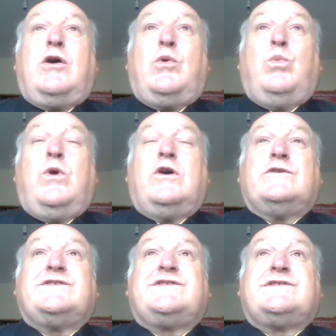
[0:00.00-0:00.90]

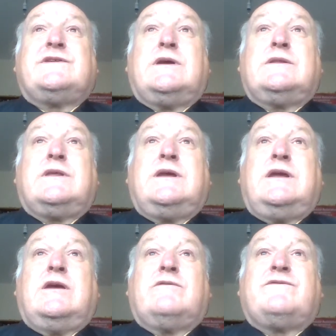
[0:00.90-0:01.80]
was
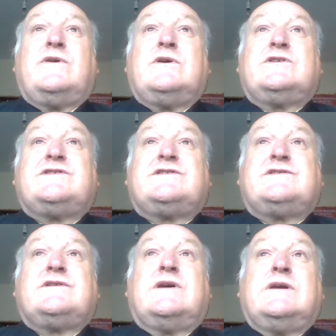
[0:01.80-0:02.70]
the
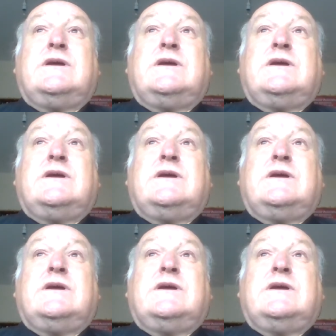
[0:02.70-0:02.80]
first